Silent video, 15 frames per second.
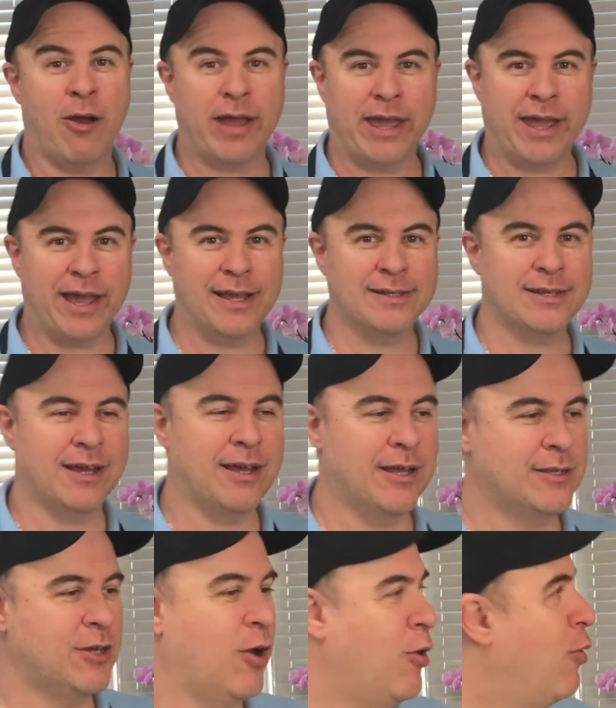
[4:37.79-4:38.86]
Okay guys,
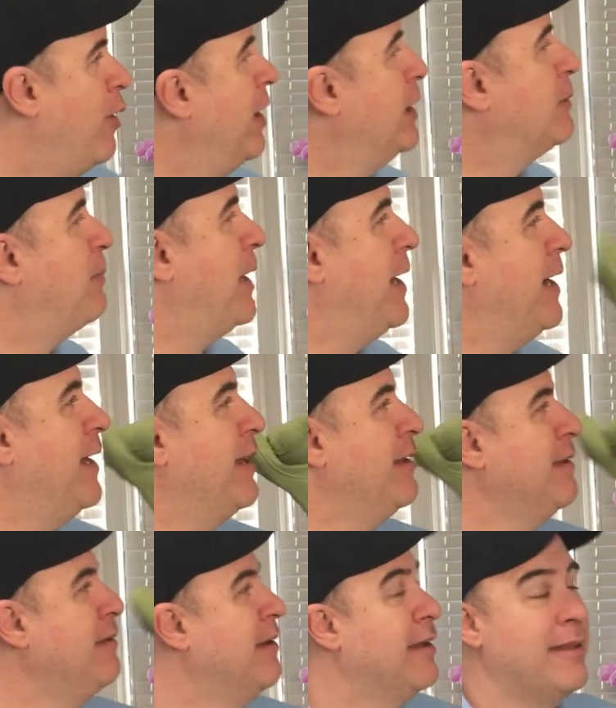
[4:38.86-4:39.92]
so it's
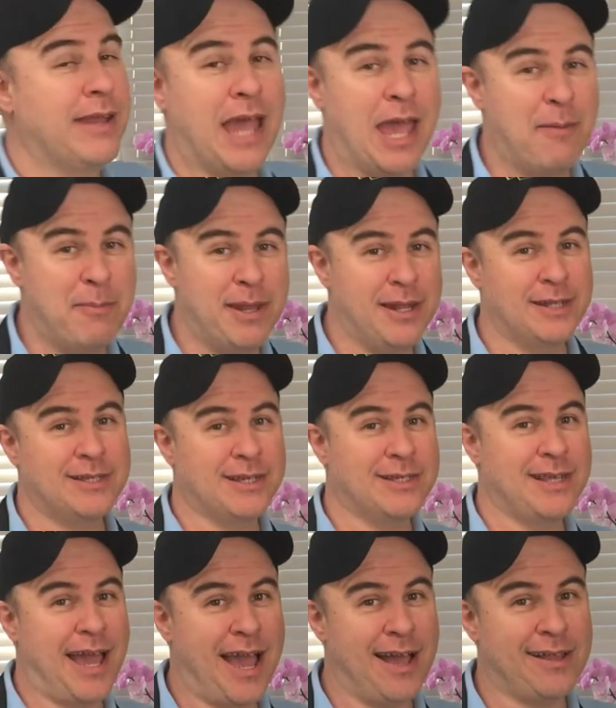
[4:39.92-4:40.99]
been 10 minutes
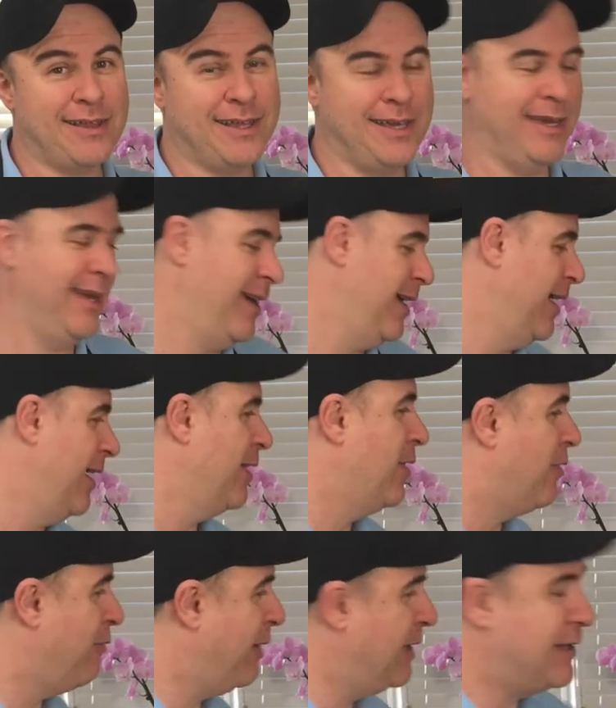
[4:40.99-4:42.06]
exactly,
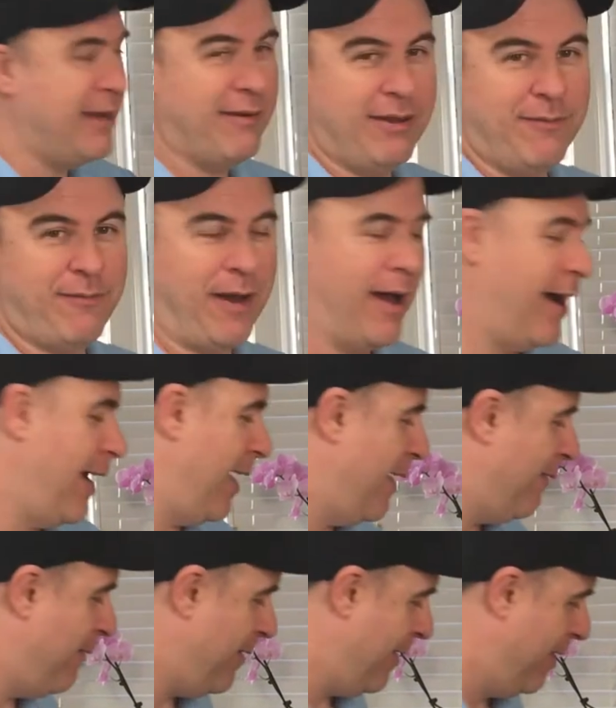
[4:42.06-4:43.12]
375.